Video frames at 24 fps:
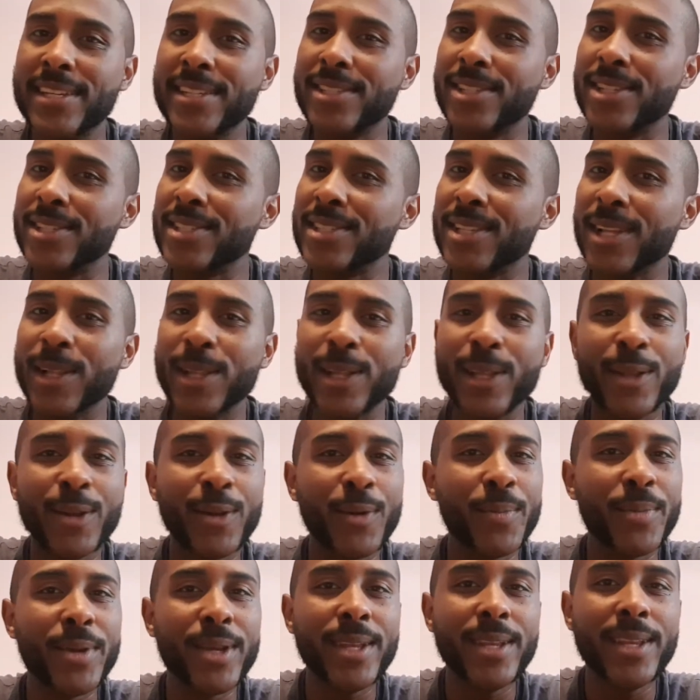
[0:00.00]
just a
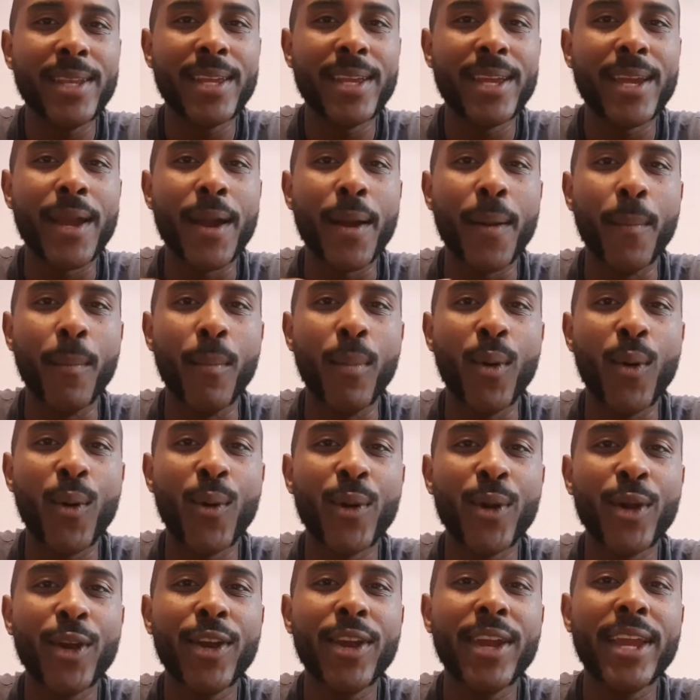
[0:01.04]
little bit
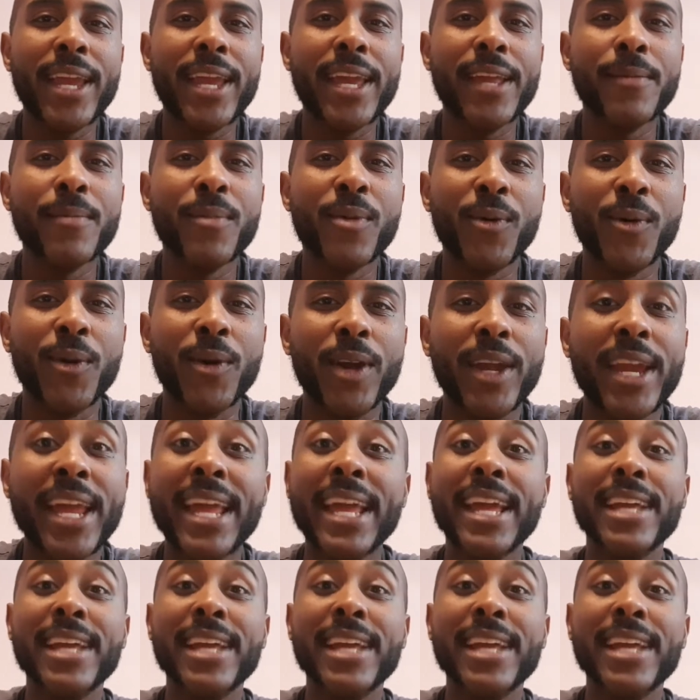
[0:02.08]
more and more.